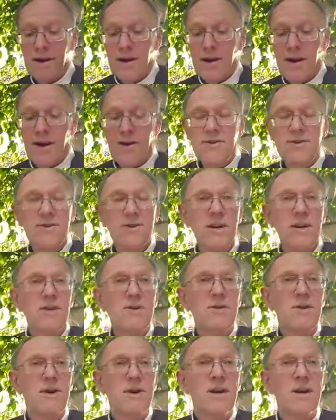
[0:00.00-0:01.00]
And
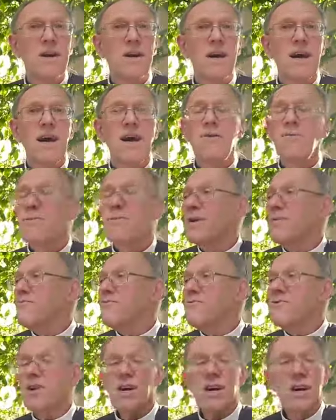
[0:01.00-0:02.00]
so if we
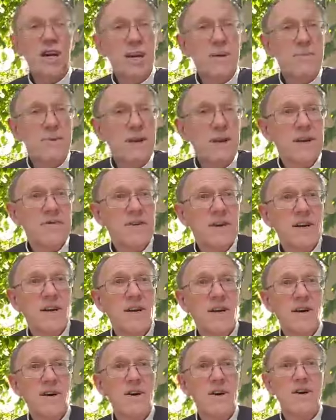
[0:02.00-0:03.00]
really believe in
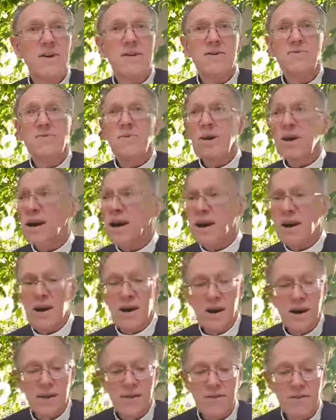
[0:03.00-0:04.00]
God, we
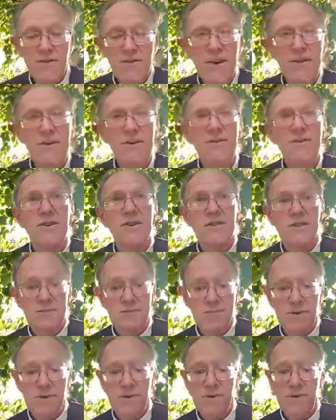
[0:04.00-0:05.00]
are very, very
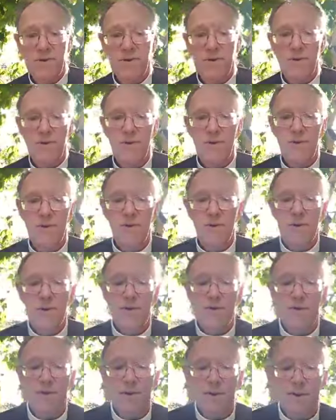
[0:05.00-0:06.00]
small.
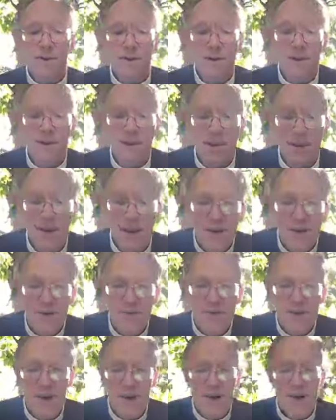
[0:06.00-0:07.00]

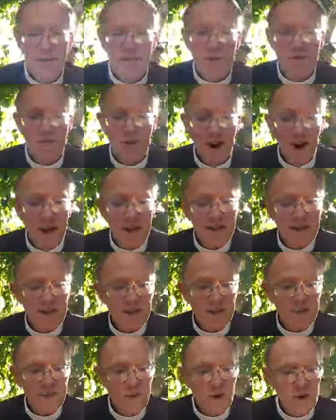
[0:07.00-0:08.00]
If thou be
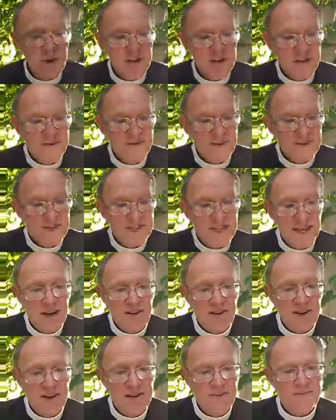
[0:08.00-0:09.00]
righteous, what givest thou
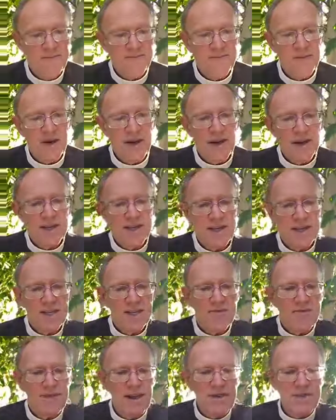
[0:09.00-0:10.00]
him? And it says,
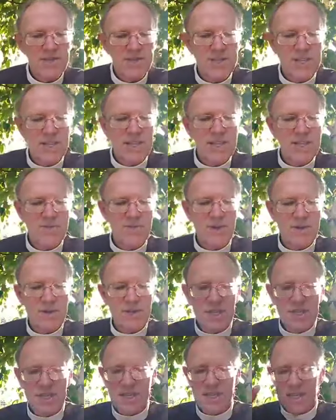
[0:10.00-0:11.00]
if thou sinnest, what
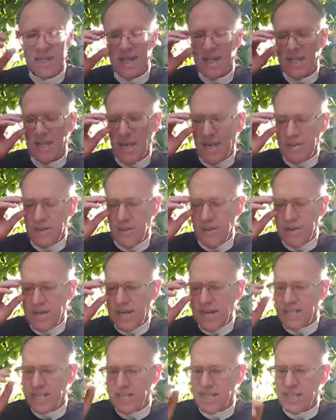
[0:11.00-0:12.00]
dost thou do
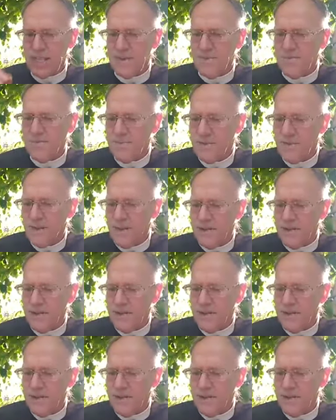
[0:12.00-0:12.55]
against him?